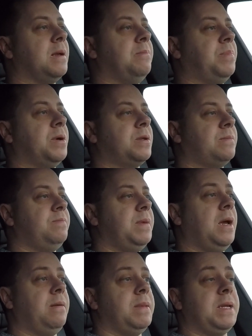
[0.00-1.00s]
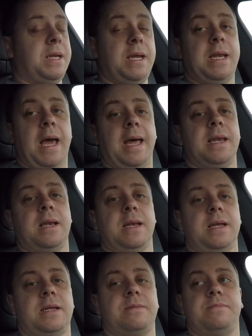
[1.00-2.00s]
but yeah, it
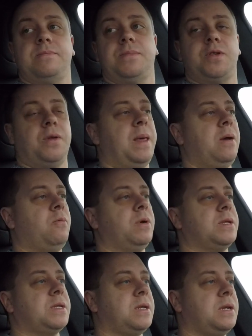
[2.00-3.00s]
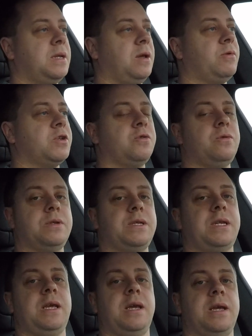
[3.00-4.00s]
handled it, so that was cool to
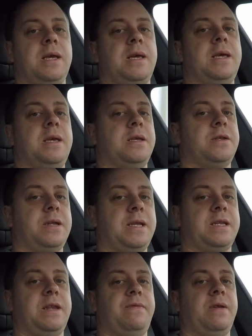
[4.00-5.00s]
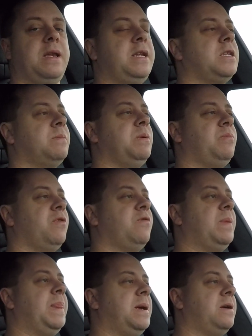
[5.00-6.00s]
see. So there's definitely some
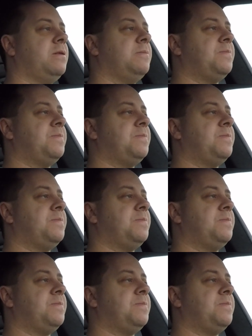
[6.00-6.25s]
improvement there.